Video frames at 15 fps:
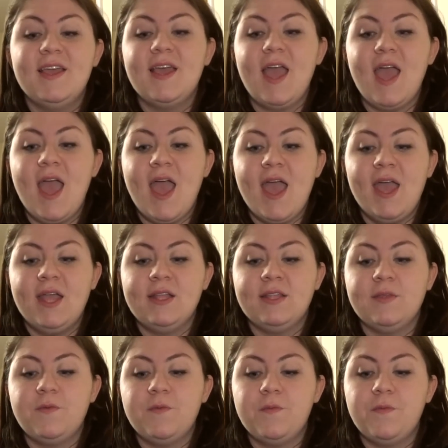
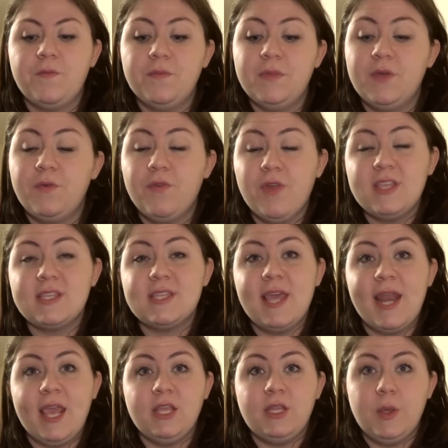And the friends
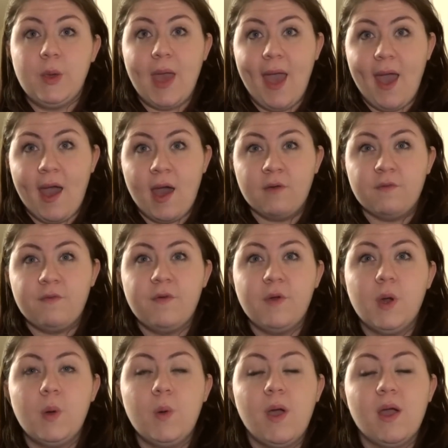that I do have
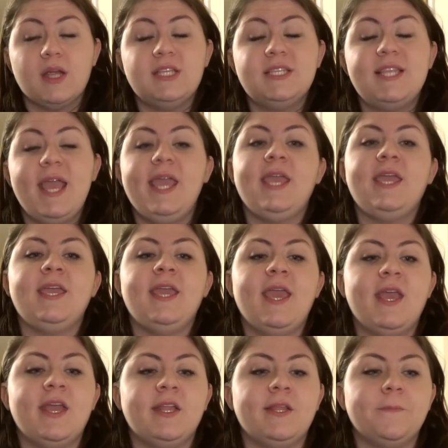who are staying
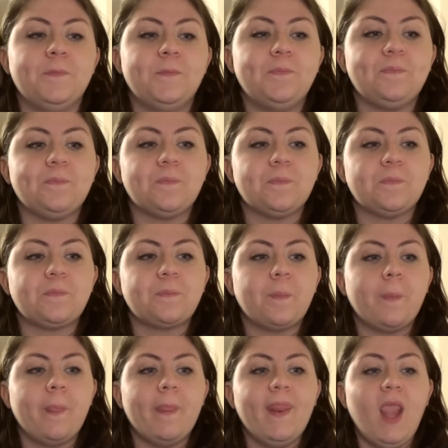in
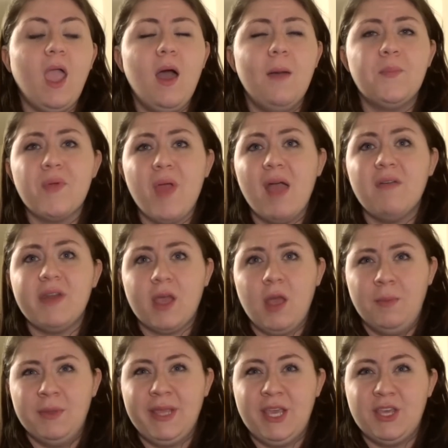private
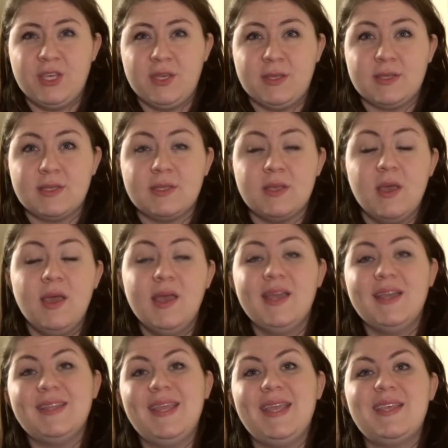accommodations,
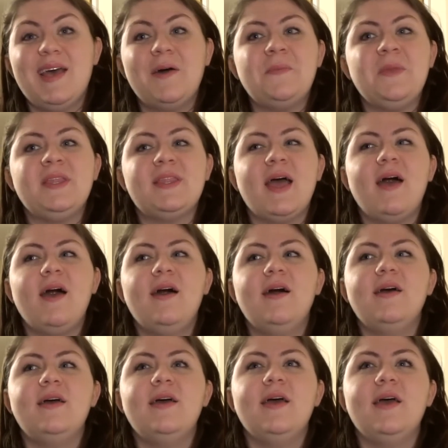they tell me that
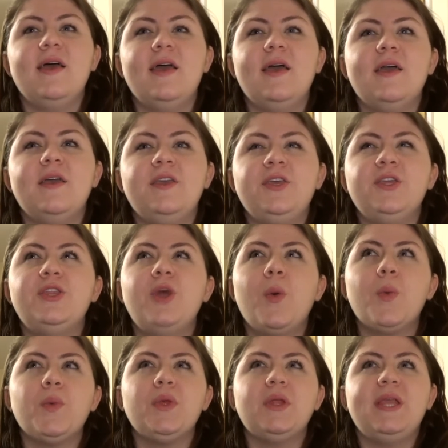you
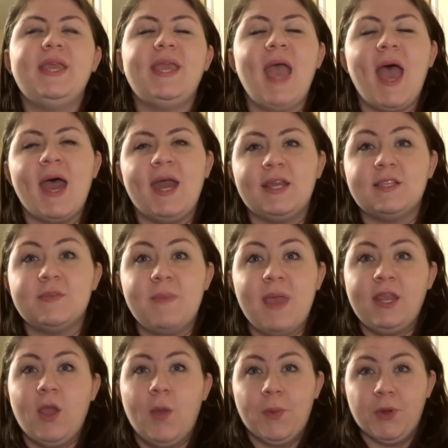don't really get as
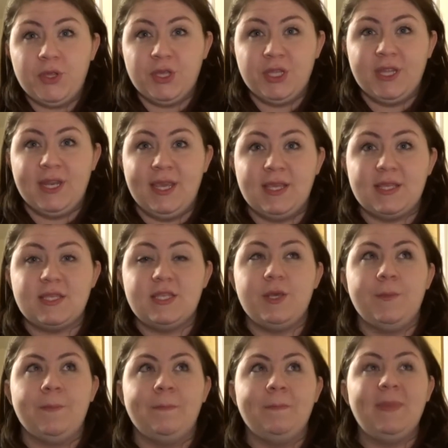many opportunities to
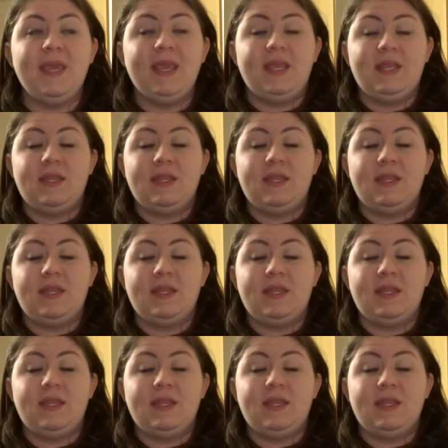meet